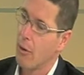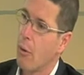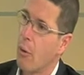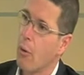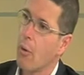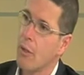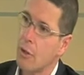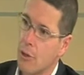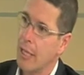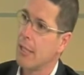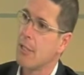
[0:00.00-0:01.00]
all the
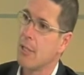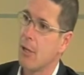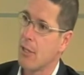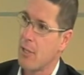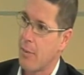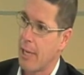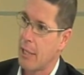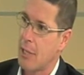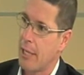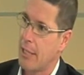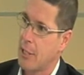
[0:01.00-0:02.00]
trillions of dollars that have been
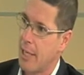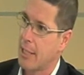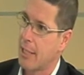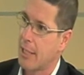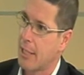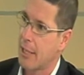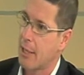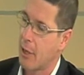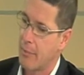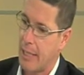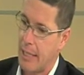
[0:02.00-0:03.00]
injected into the
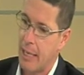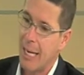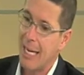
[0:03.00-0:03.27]
economy.